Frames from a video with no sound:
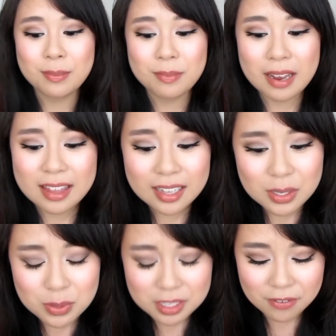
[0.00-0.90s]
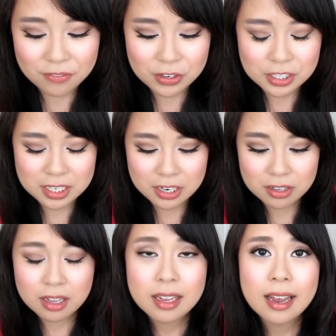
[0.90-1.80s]
I think this was the first year
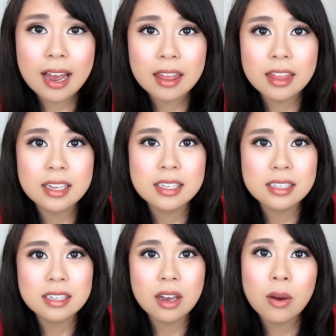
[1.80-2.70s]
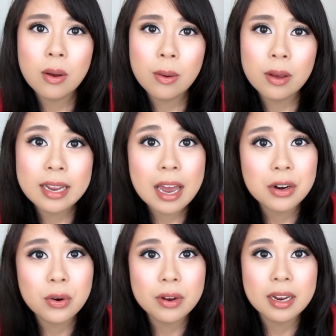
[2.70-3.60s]
that they had this
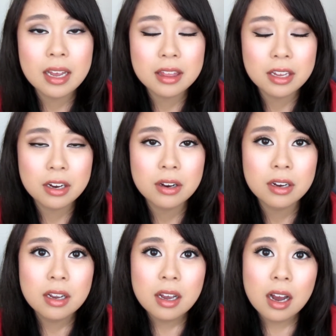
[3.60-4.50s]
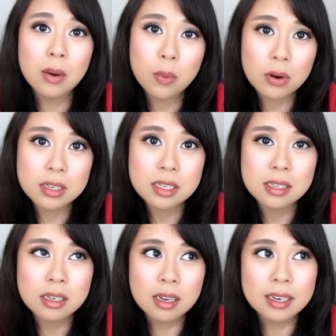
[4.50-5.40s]
category at their awards
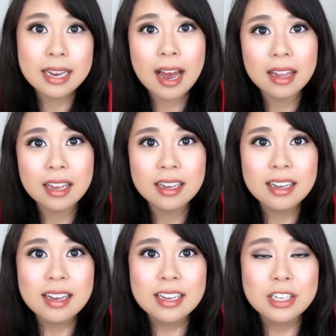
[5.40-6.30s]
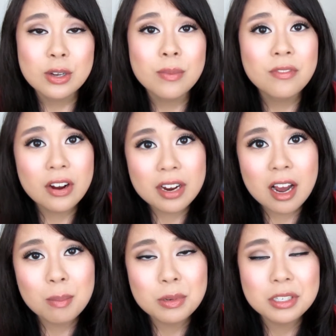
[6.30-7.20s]
gala, so I'm very
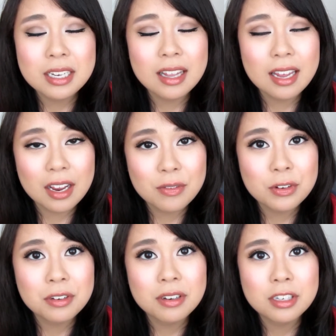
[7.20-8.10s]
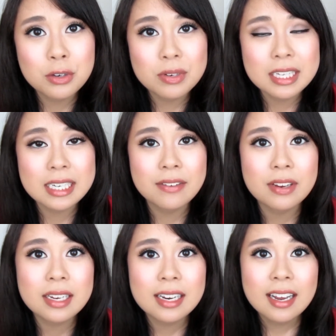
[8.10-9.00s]
humbled and thankful to receive
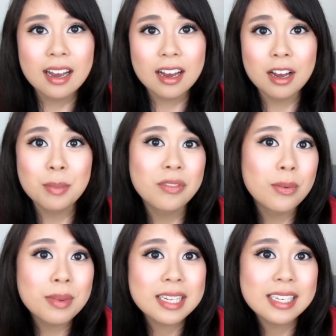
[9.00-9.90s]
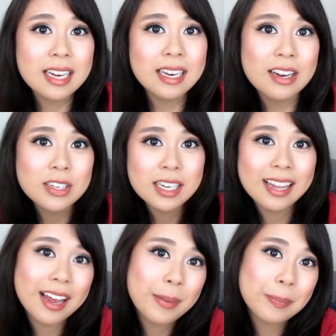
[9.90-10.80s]
it. If you missed it, here's a
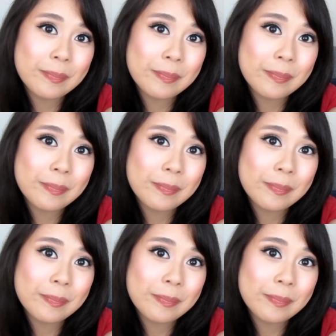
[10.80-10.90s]
clip.